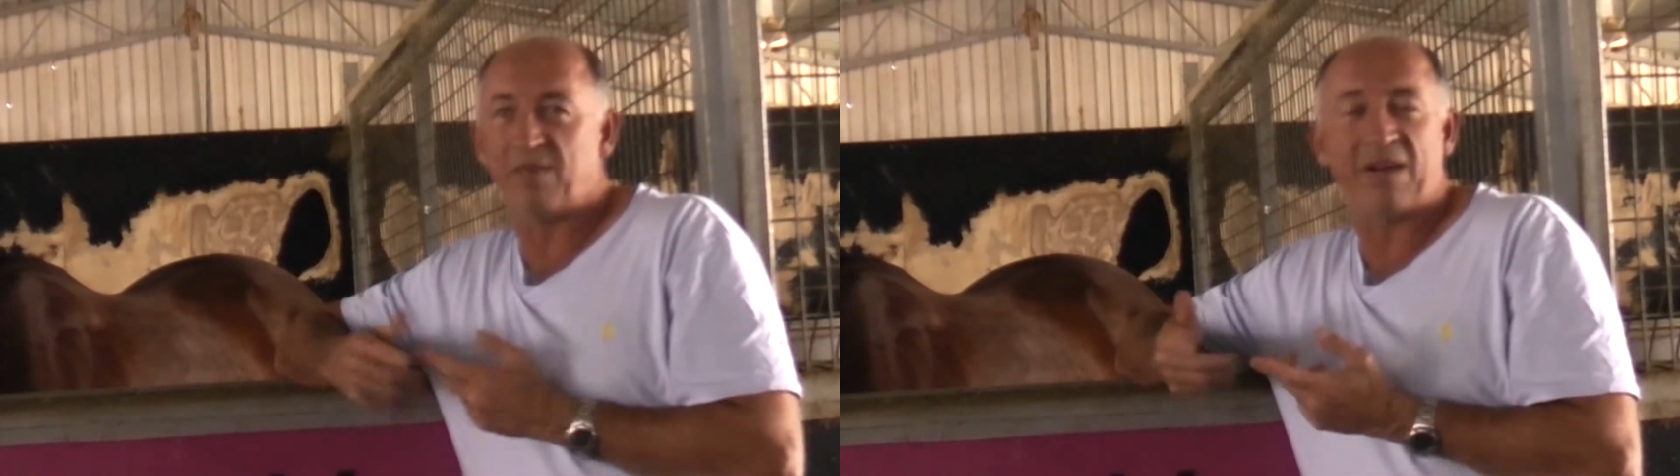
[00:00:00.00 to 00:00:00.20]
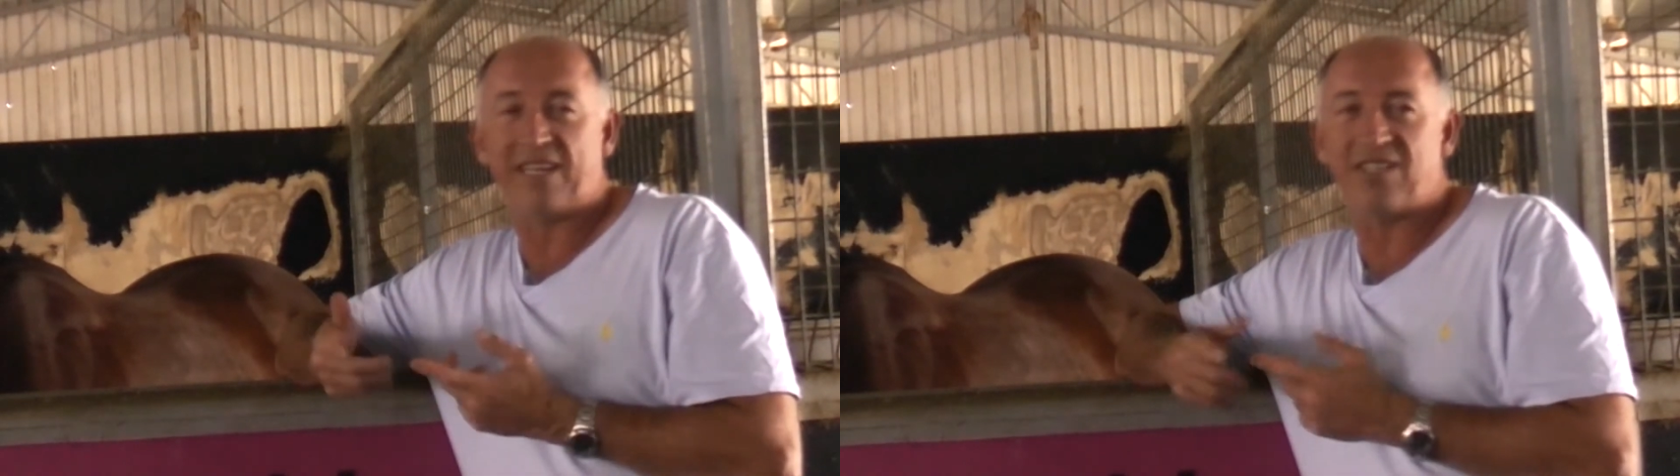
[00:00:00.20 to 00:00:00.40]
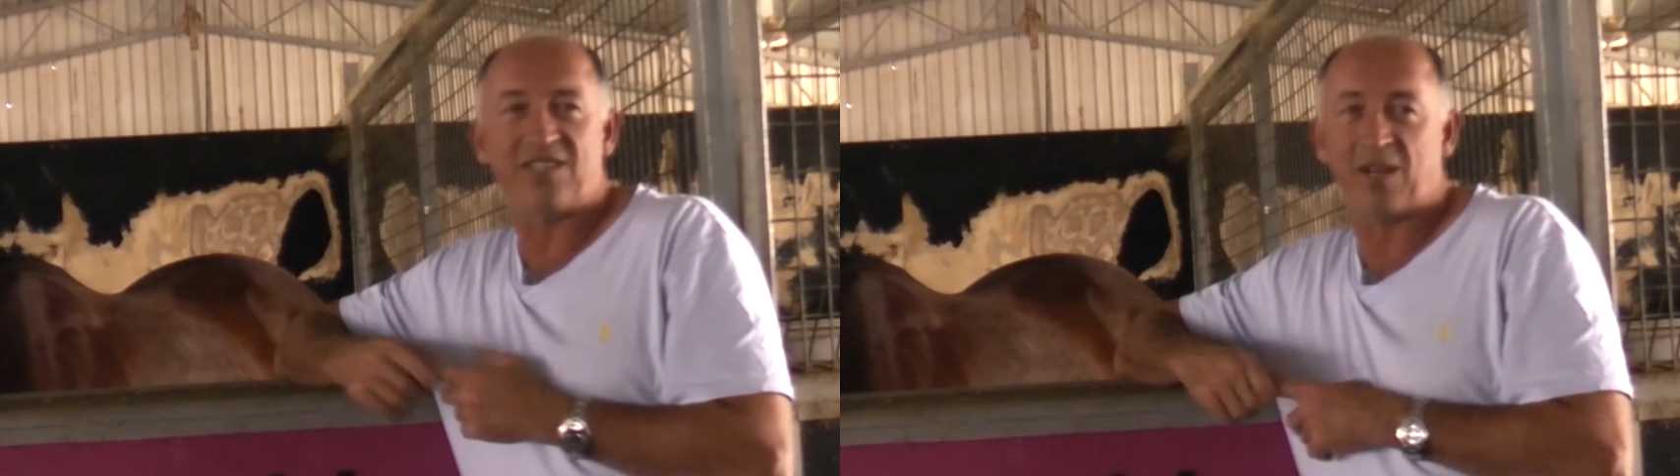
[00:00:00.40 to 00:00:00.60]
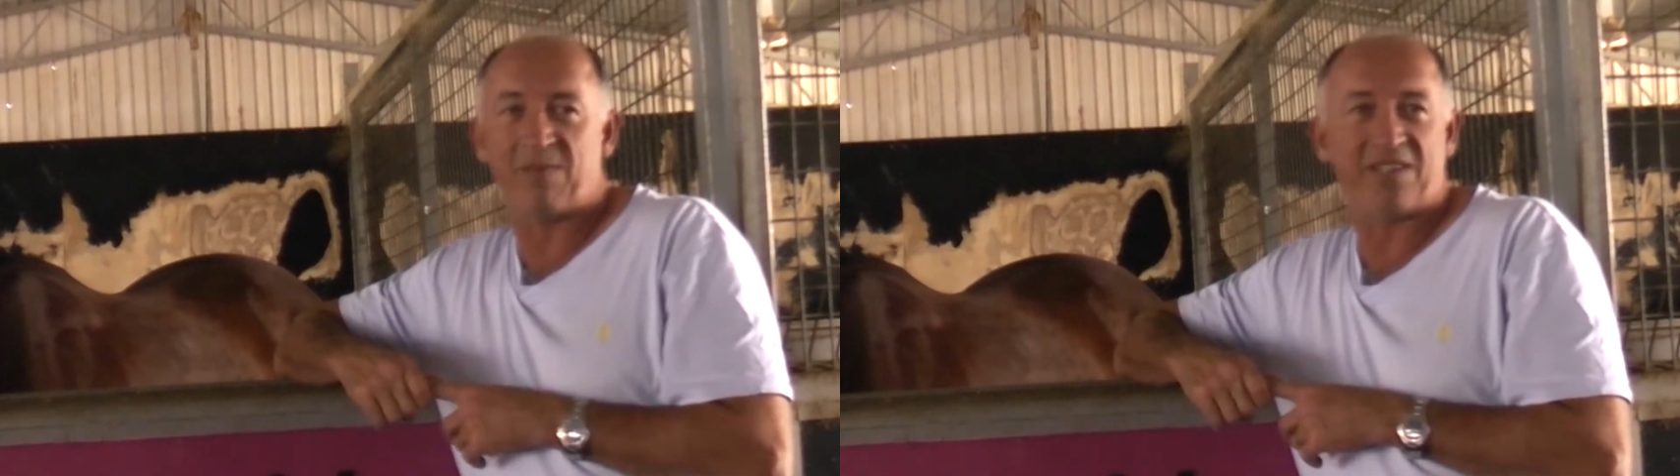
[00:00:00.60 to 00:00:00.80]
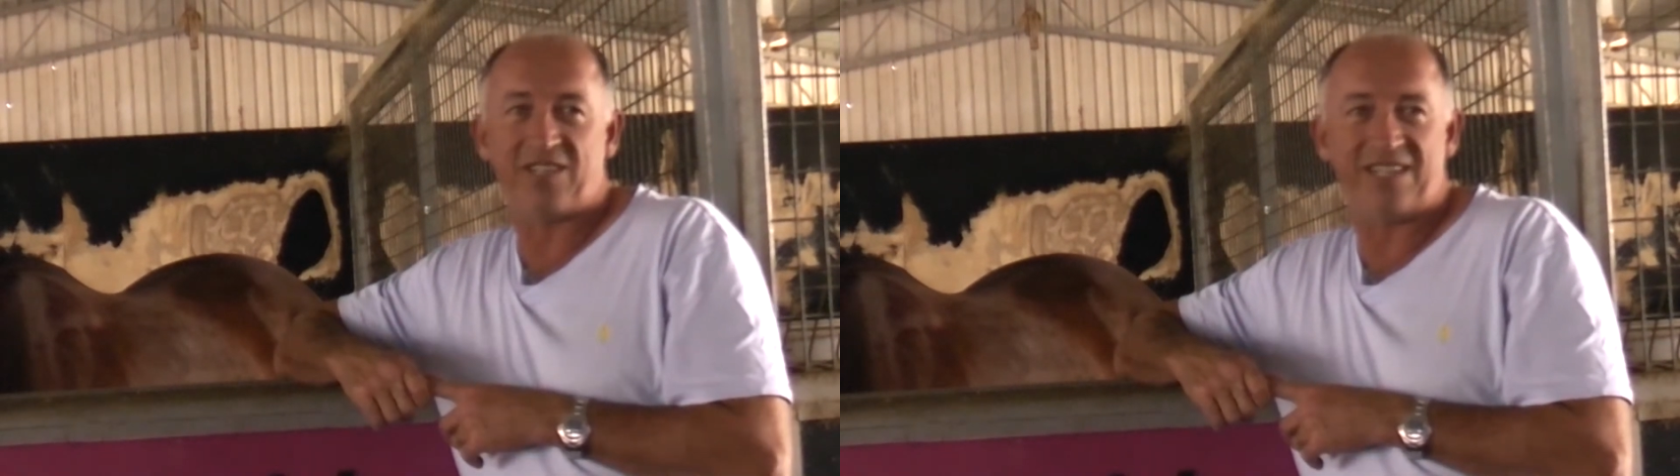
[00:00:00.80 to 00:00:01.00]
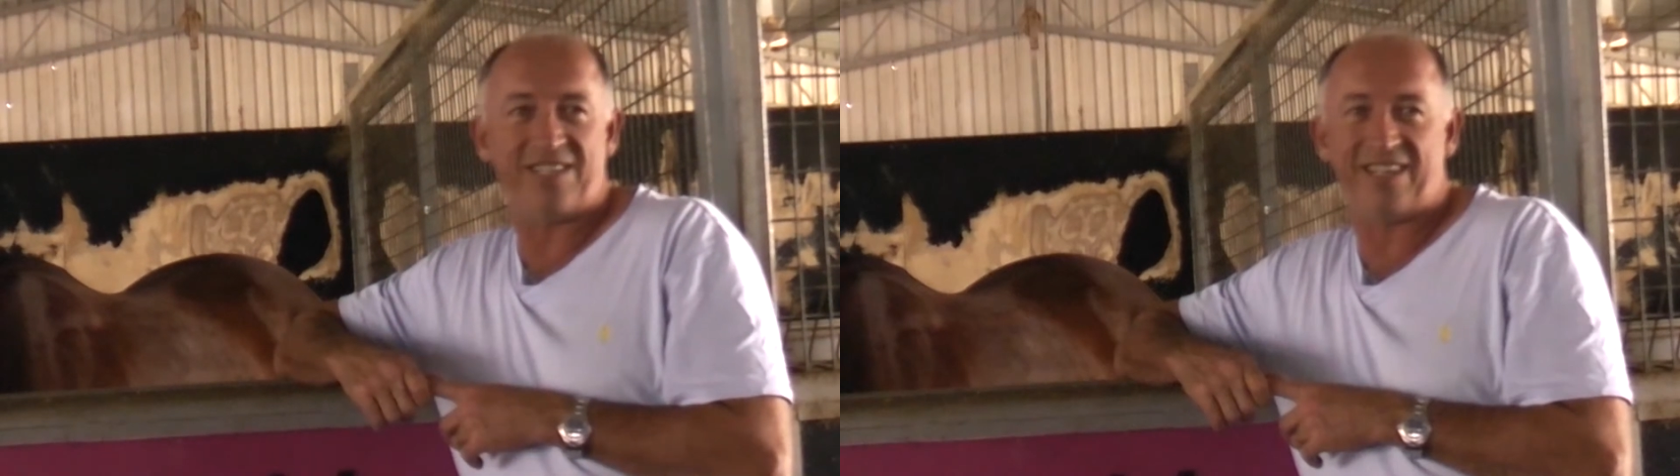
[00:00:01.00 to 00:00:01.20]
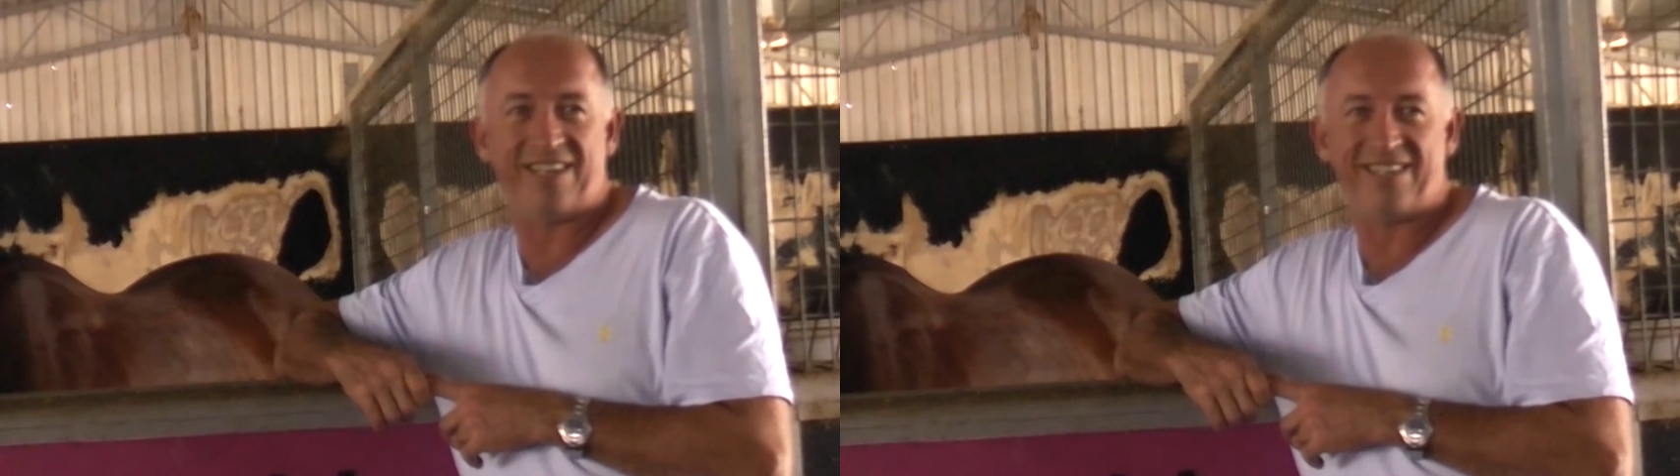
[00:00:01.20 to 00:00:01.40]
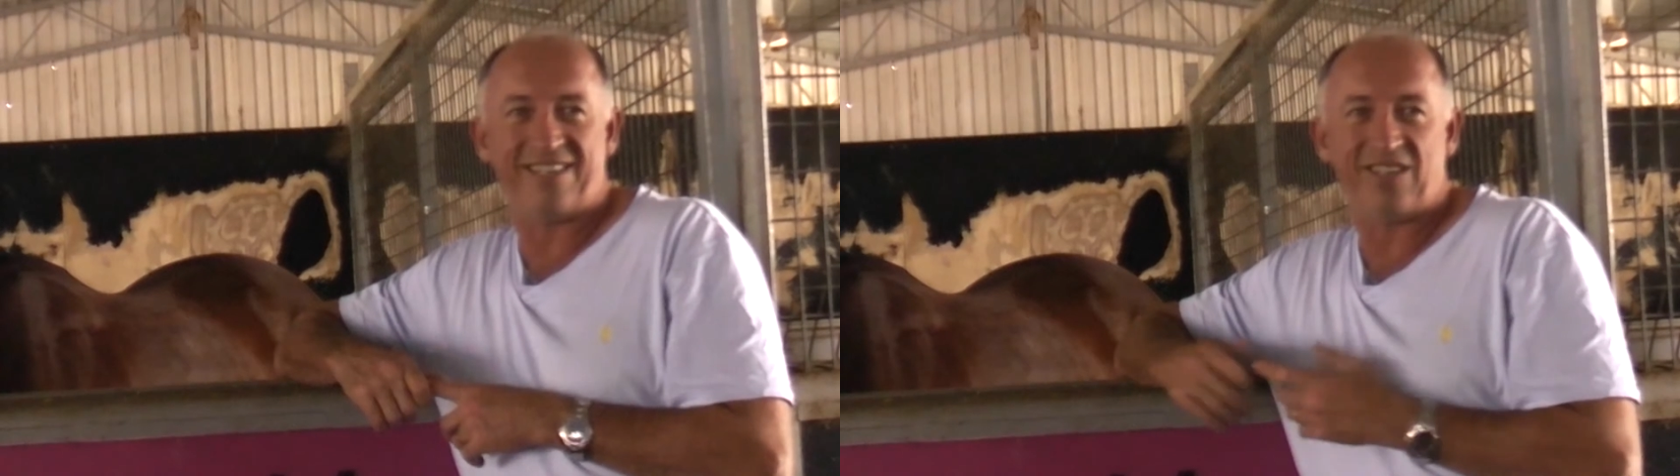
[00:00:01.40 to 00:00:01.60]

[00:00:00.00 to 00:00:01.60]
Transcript: it makes it so much easier.